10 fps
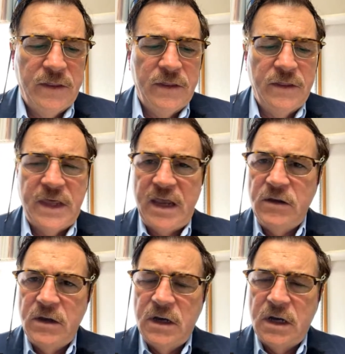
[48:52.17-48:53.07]
they
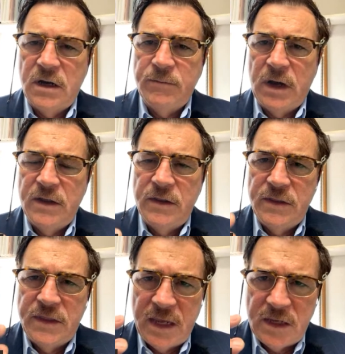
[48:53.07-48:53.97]

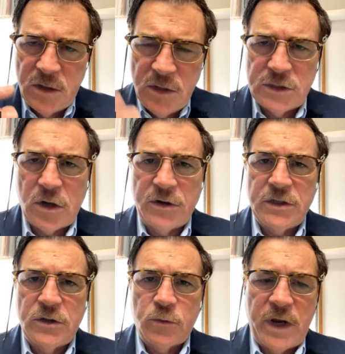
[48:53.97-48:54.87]

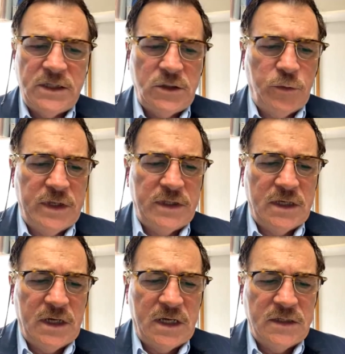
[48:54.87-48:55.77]
started the race with
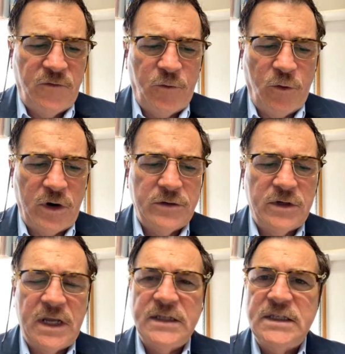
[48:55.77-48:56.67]

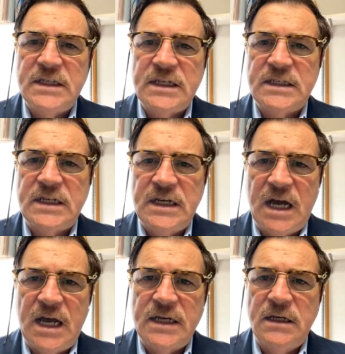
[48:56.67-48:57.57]

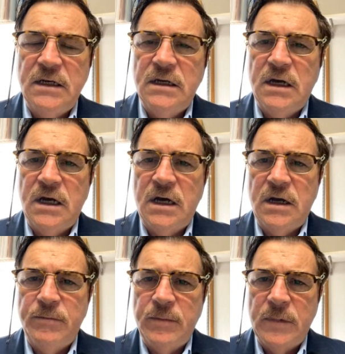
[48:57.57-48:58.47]
469
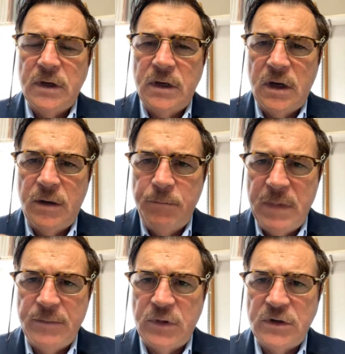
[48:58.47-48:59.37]

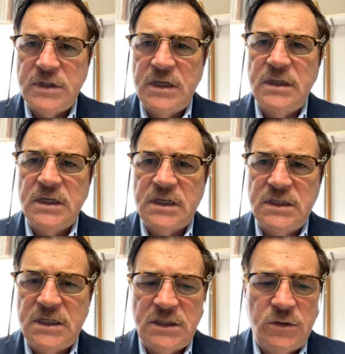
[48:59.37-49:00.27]
members in the
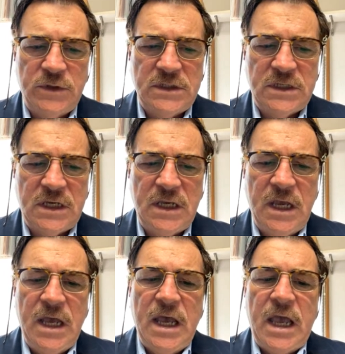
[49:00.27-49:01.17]
constituency,
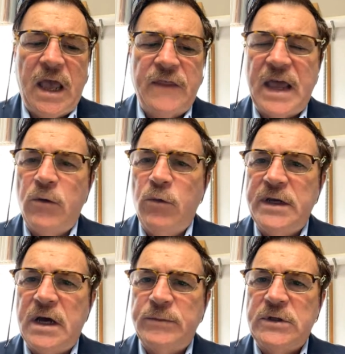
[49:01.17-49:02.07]
and that
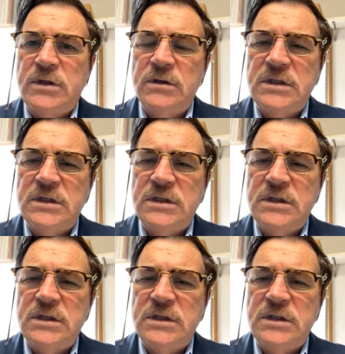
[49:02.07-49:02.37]
went up to